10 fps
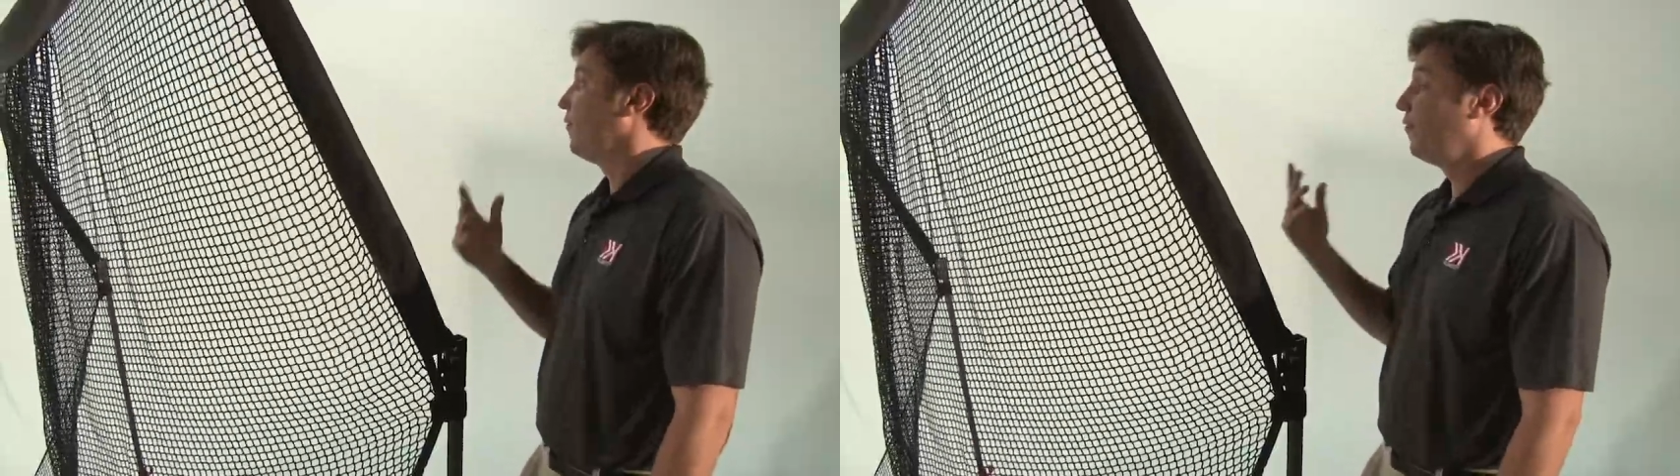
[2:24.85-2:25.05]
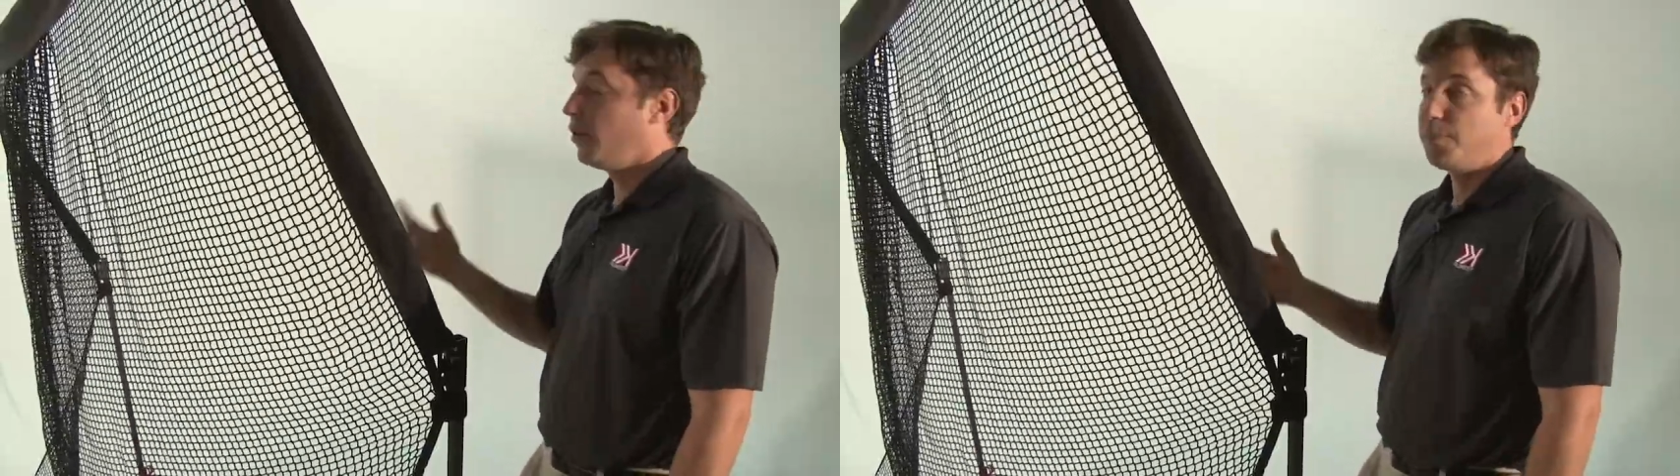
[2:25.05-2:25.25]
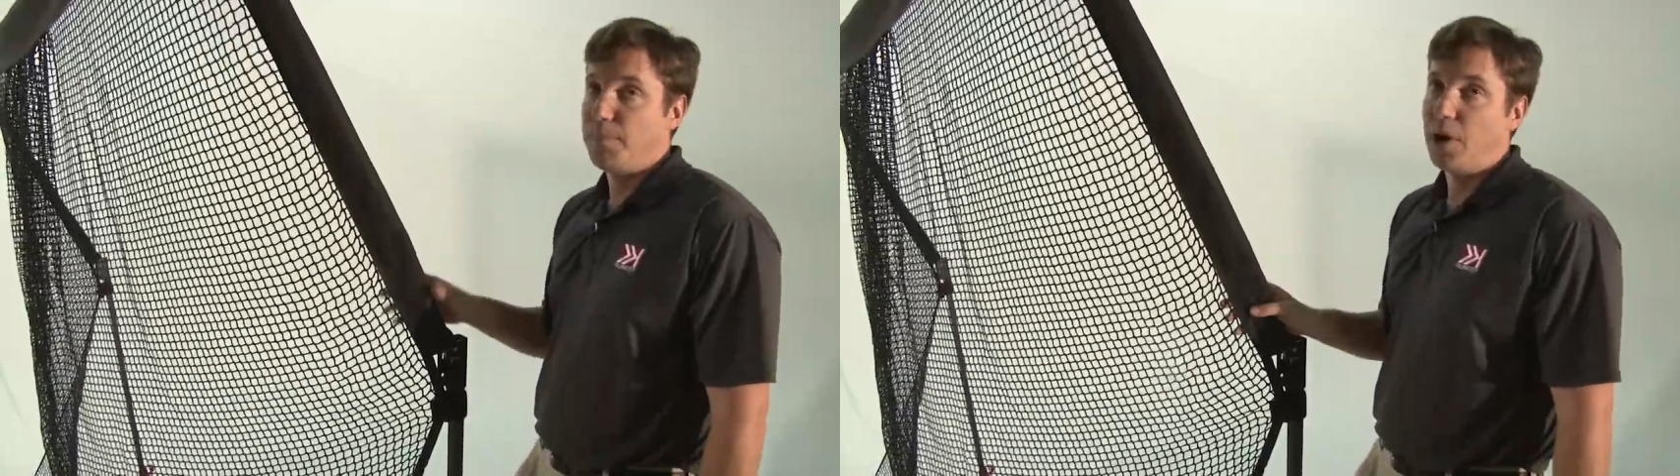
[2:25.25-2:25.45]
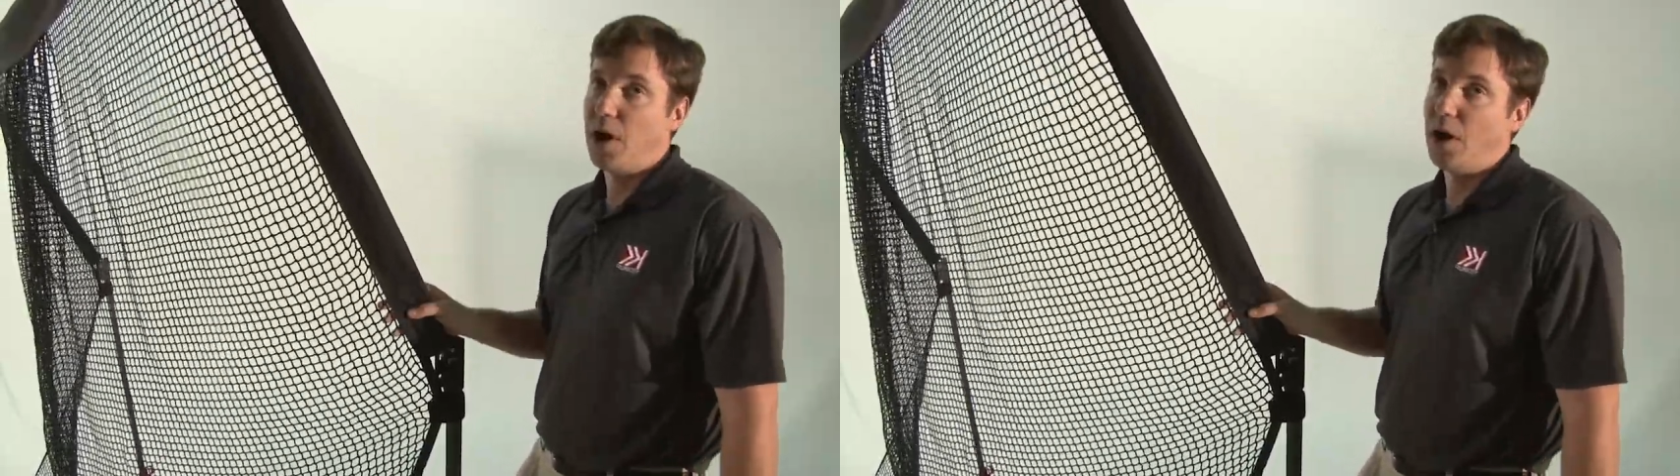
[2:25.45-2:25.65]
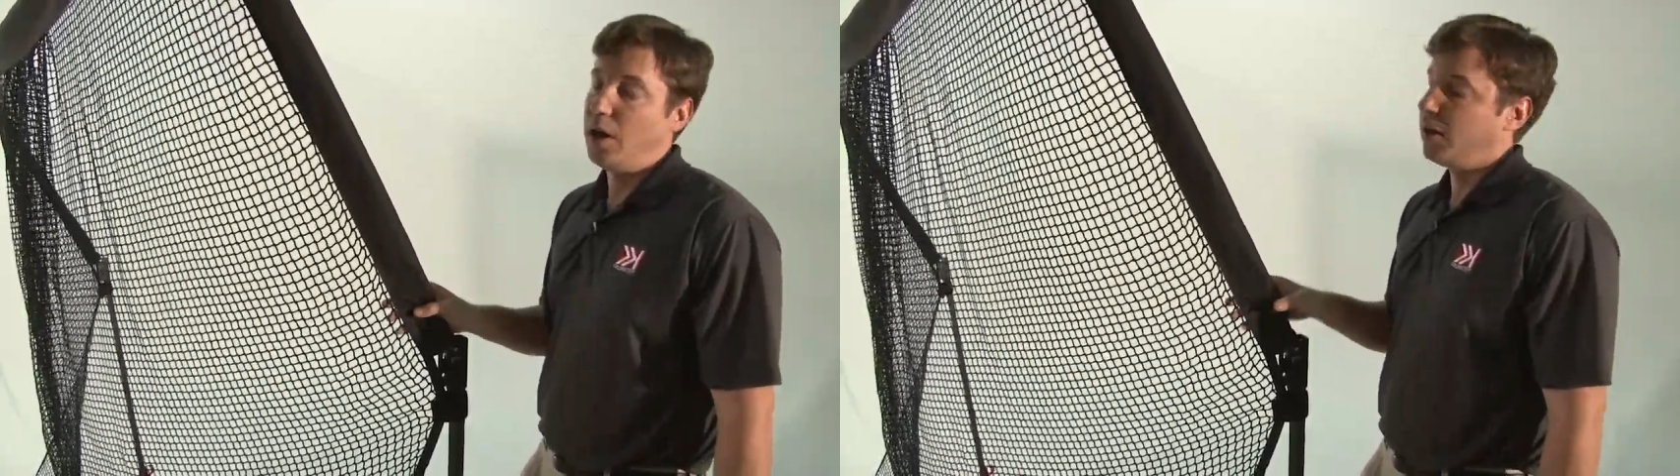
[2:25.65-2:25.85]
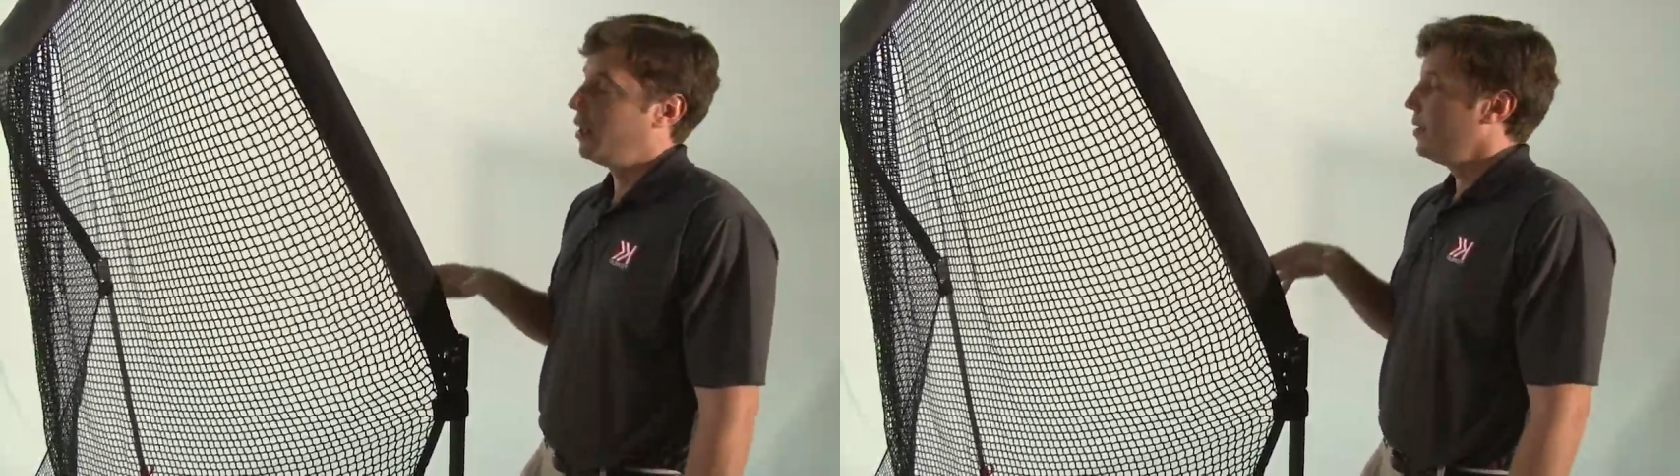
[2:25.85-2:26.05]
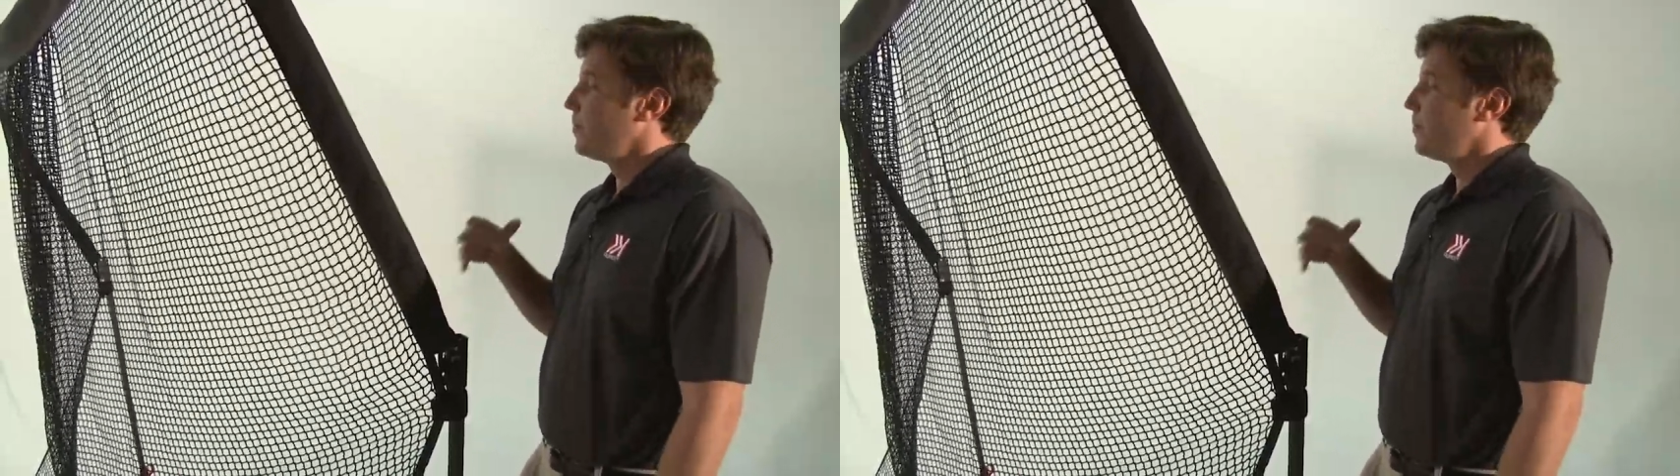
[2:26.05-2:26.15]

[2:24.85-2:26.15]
football.